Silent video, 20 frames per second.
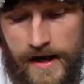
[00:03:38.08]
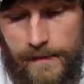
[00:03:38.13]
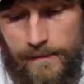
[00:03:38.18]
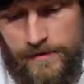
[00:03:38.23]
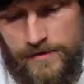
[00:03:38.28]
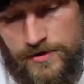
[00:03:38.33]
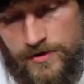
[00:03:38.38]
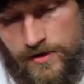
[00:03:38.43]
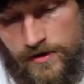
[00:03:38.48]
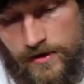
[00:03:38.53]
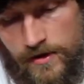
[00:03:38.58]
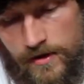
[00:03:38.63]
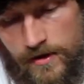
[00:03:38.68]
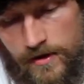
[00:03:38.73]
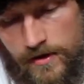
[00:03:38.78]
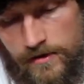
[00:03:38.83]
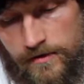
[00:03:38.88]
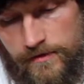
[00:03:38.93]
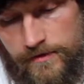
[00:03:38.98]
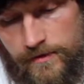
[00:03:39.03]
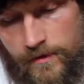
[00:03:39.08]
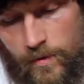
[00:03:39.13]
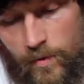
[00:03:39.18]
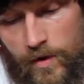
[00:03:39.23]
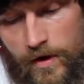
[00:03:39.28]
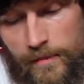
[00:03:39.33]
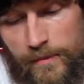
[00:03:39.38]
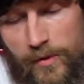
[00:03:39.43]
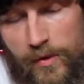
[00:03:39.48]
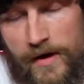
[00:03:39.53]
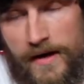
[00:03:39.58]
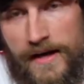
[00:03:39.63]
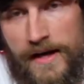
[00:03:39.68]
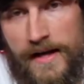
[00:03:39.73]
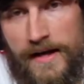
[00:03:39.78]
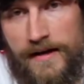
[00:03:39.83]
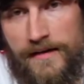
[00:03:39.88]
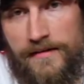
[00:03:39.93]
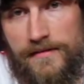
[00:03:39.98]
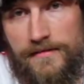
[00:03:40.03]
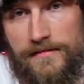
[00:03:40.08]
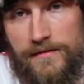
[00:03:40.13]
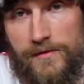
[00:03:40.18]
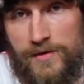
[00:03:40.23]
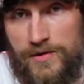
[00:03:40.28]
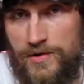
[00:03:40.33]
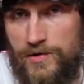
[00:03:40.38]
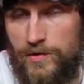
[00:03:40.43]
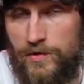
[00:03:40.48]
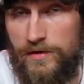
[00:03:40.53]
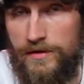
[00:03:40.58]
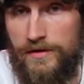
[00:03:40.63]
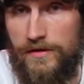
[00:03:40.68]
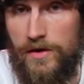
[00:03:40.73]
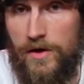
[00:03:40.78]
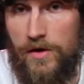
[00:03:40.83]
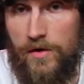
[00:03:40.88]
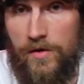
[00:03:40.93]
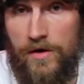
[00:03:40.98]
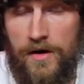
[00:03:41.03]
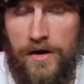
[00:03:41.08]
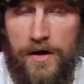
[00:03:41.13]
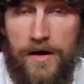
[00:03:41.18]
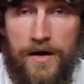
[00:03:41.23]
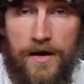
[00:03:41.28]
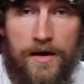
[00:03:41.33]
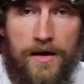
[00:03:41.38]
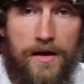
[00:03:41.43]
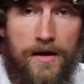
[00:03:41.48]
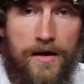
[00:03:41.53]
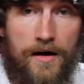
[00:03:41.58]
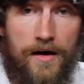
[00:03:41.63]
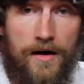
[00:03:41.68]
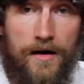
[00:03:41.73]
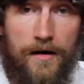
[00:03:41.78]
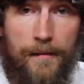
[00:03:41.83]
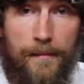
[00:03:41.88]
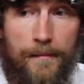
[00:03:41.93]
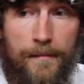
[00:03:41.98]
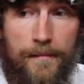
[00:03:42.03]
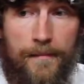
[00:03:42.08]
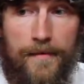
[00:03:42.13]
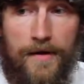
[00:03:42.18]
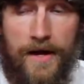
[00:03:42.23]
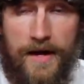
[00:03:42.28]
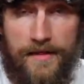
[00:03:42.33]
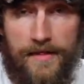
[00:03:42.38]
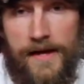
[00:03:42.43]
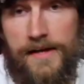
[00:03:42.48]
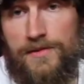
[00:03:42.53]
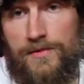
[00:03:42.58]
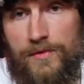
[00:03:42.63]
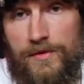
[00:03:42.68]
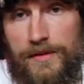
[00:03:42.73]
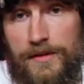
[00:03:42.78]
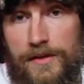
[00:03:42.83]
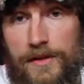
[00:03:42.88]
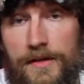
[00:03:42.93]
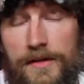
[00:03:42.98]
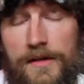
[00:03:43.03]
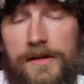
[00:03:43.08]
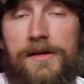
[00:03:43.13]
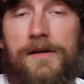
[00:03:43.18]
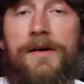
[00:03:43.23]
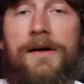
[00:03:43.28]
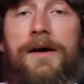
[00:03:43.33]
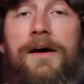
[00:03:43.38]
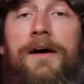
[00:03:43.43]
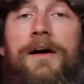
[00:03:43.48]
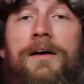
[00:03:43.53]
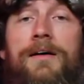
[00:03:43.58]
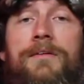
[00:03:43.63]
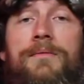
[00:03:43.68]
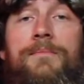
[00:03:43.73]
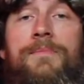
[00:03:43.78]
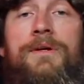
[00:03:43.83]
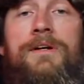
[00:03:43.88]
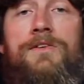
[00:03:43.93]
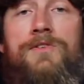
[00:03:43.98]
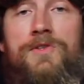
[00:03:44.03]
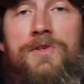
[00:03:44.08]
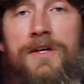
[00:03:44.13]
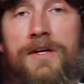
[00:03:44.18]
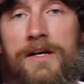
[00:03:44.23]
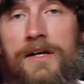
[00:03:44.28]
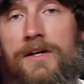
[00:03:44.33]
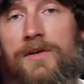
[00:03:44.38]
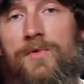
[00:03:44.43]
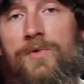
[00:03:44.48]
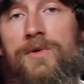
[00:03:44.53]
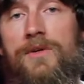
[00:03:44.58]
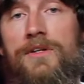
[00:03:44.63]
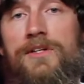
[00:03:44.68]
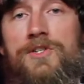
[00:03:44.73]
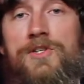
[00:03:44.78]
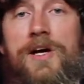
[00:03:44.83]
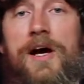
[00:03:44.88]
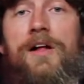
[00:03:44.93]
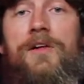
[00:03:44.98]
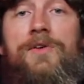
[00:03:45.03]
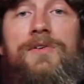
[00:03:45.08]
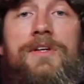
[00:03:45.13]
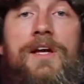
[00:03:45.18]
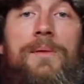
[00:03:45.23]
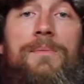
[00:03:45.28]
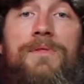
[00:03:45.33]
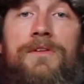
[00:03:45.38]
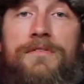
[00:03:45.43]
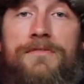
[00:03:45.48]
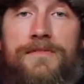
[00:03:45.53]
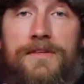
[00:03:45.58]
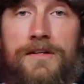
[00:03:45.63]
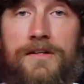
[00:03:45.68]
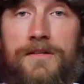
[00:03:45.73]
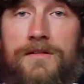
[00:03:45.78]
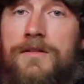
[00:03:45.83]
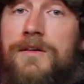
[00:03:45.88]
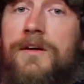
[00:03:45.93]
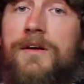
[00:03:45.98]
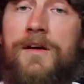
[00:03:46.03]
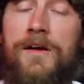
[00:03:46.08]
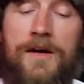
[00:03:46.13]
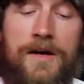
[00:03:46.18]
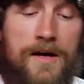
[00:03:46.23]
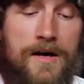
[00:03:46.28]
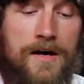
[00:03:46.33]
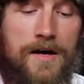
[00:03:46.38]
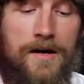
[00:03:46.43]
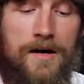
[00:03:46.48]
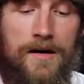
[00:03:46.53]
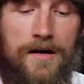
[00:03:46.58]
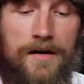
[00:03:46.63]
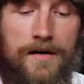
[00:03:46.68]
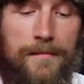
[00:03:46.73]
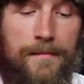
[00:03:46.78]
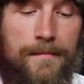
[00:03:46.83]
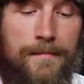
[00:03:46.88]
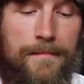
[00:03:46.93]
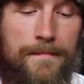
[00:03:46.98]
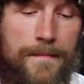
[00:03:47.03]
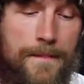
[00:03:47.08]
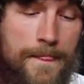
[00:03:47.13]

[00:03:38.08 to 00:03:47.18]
aperture of 1.8, which is really low. Um, and that's really good uh, because you can get a really shallow depth of field um,